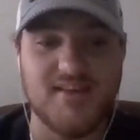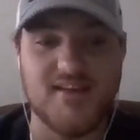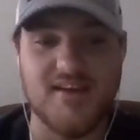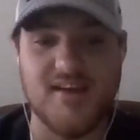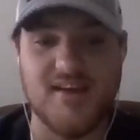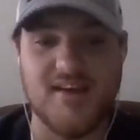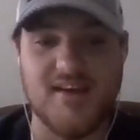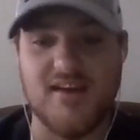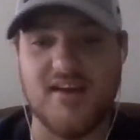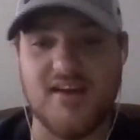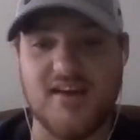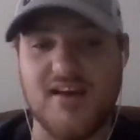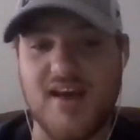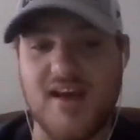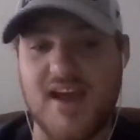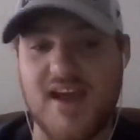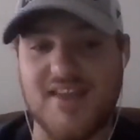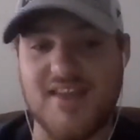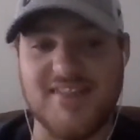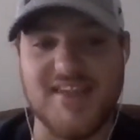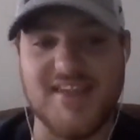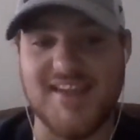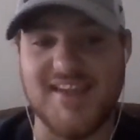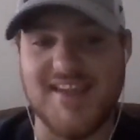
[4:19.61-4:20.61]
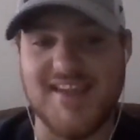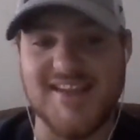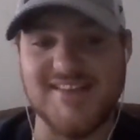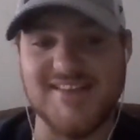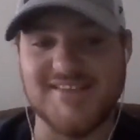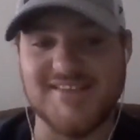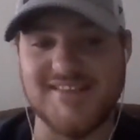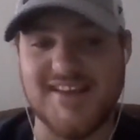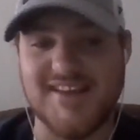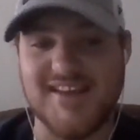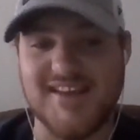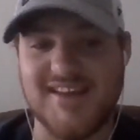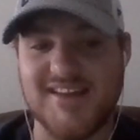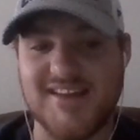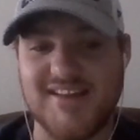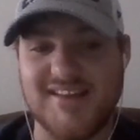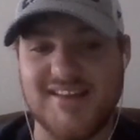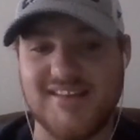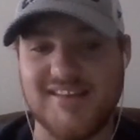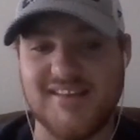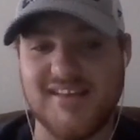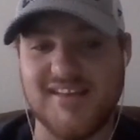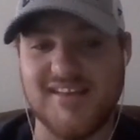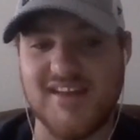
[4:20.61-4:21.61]
I think he's
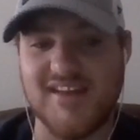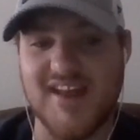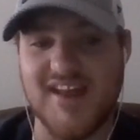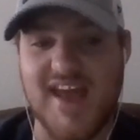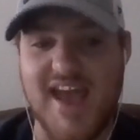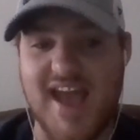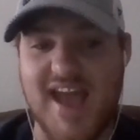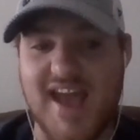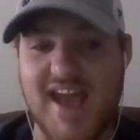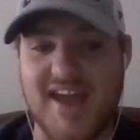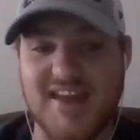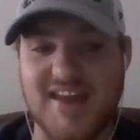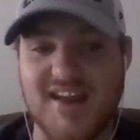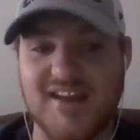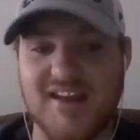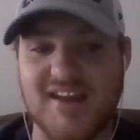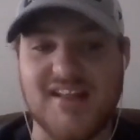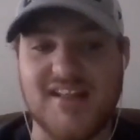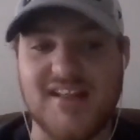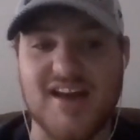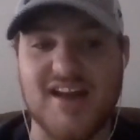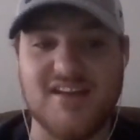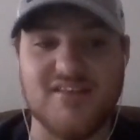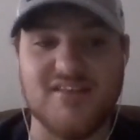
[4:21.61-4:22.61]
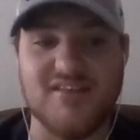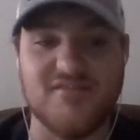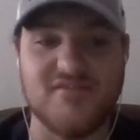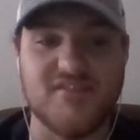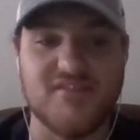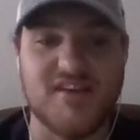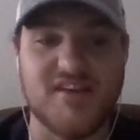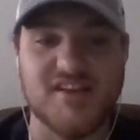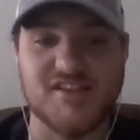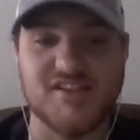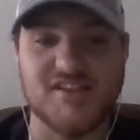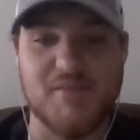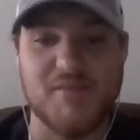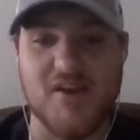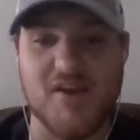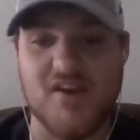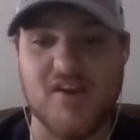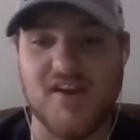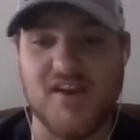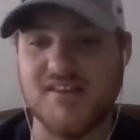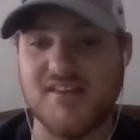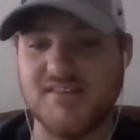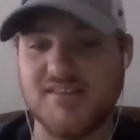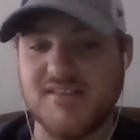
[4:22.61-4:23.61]
going to add a lot of
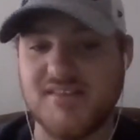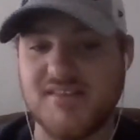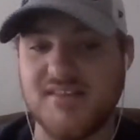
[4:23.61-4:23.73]
experience